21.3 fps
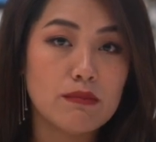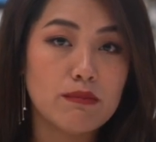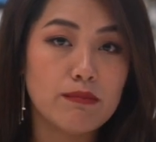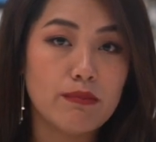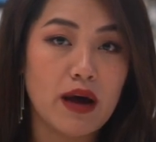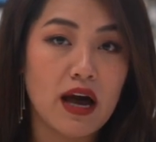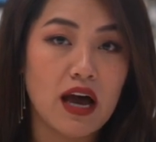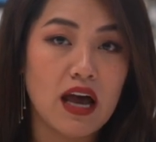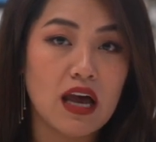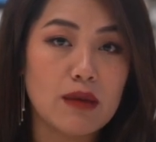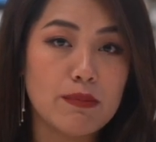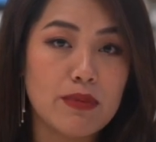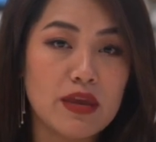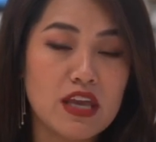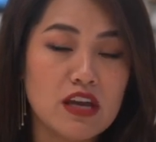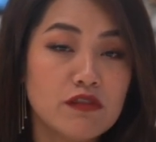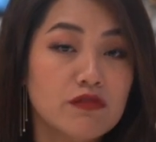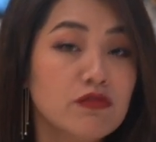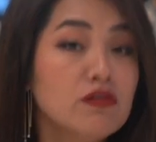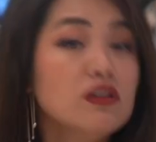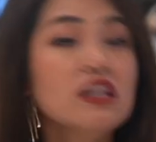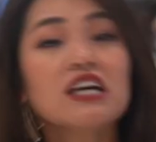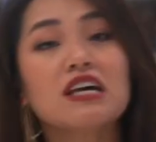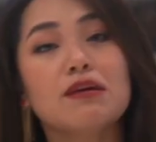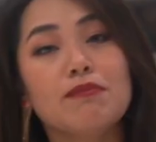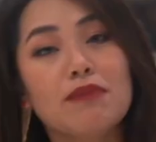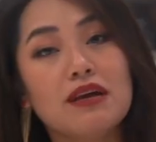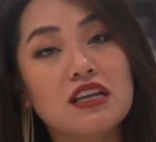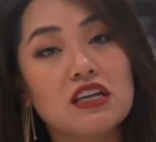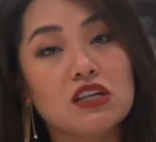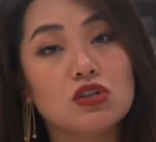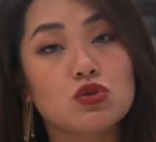By being fully
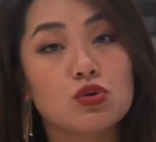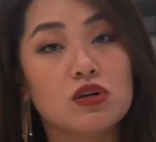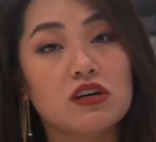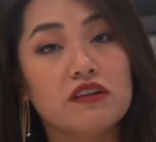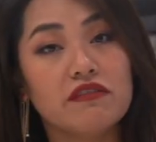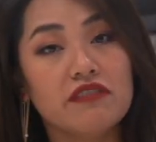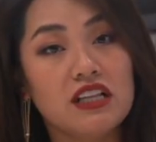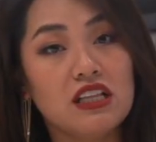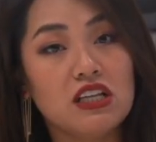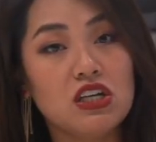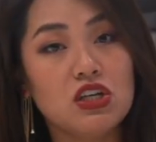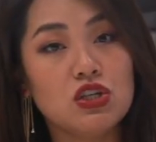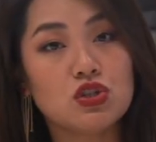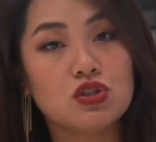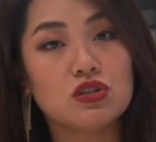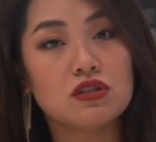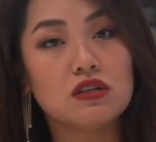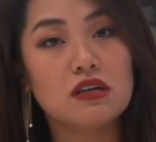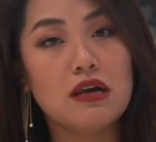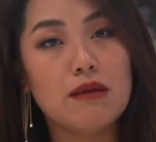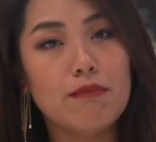committed to a village,